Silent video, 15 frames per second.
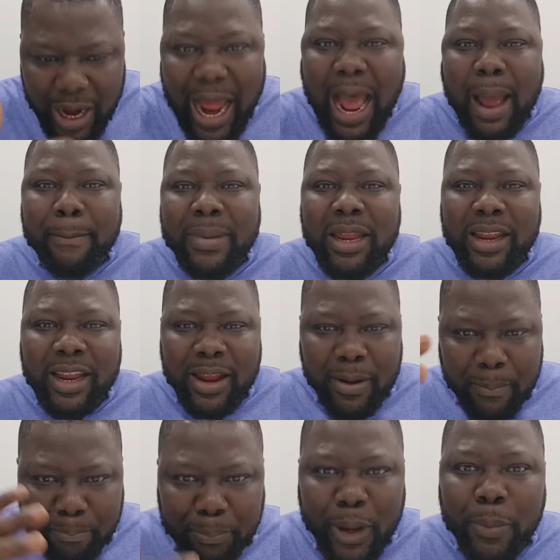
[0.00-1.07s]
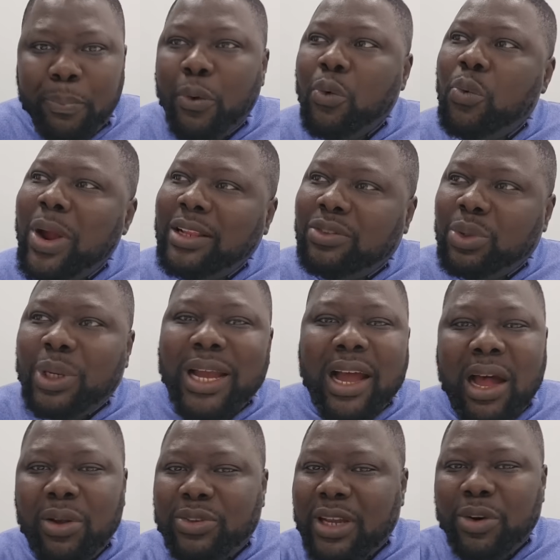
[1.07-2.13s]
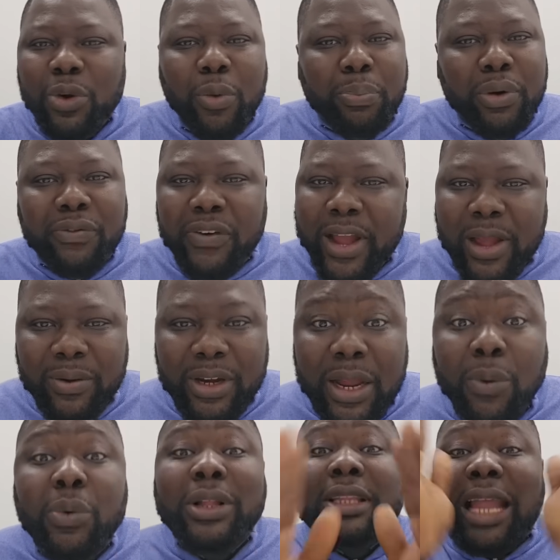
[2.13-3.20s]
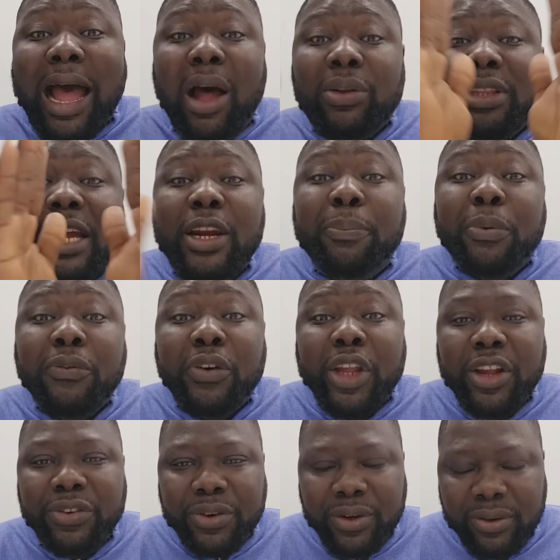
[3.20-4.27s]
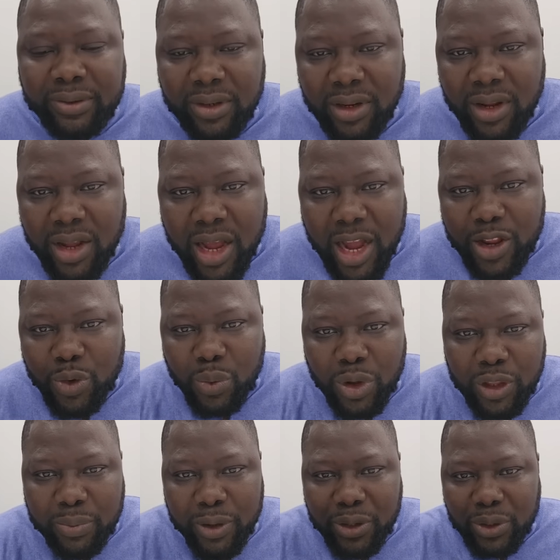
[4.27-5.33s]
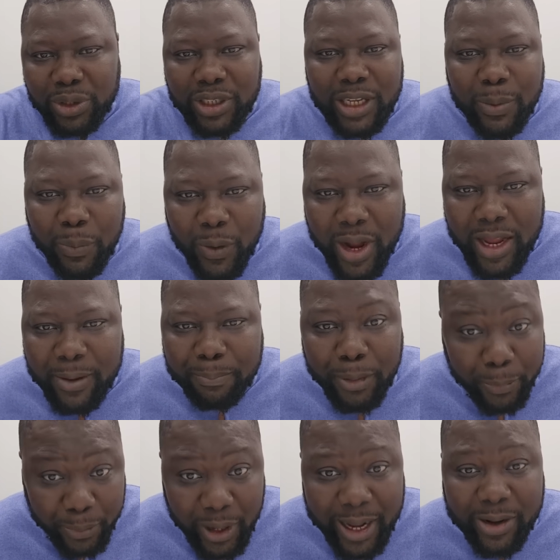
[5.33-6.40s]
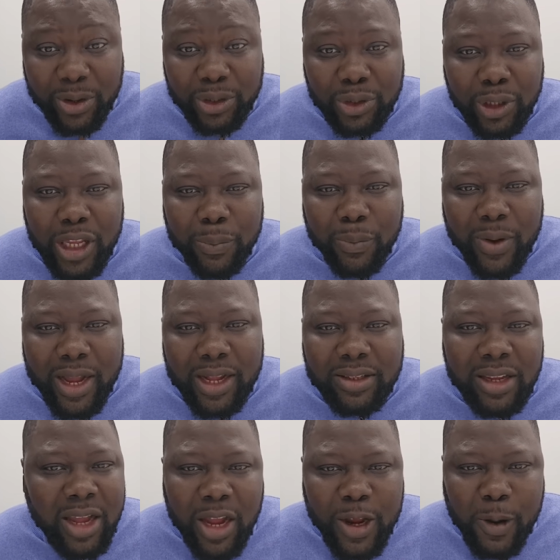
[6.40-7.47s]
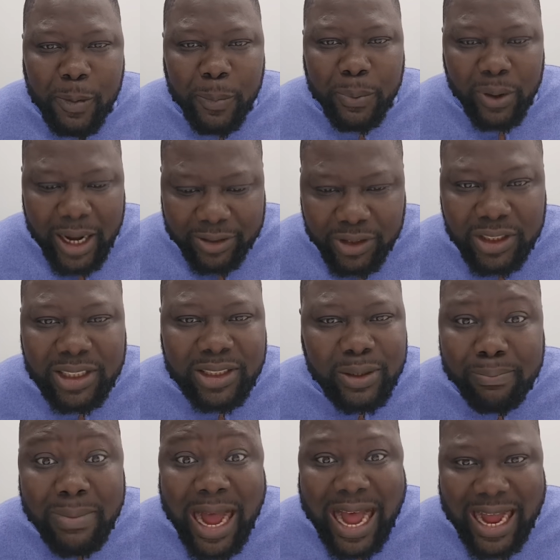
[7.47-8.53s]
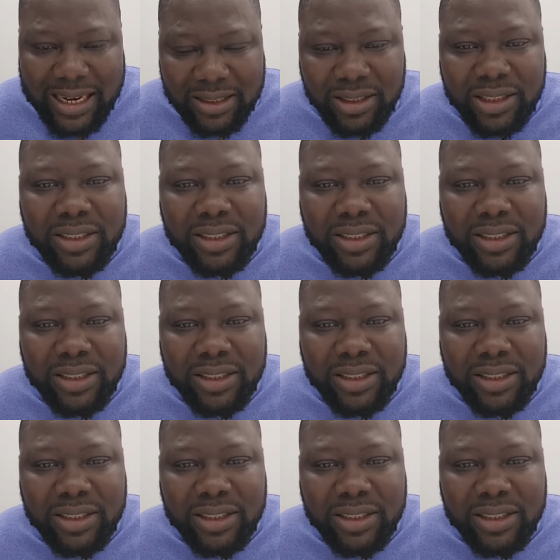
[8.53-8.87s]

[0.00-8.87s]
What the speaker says: army people went to their house and opened fire on them without any provocation. And you want me to keep quiet, people like us to keep quiet. If people are just mad,